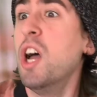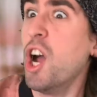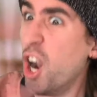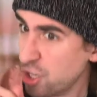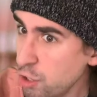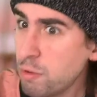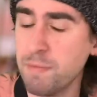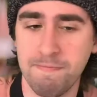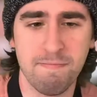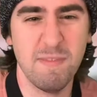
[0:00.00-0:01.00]
Are you
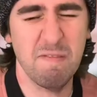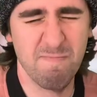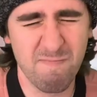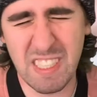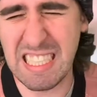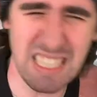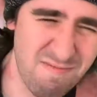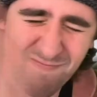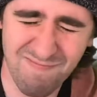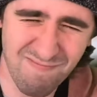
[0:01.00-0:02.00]
good? Good.
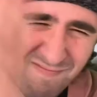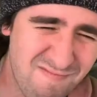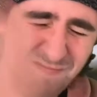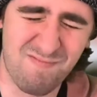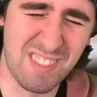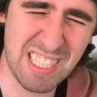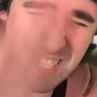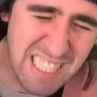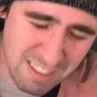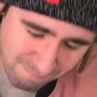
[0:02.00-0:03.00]

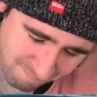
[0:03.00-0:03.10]
Good.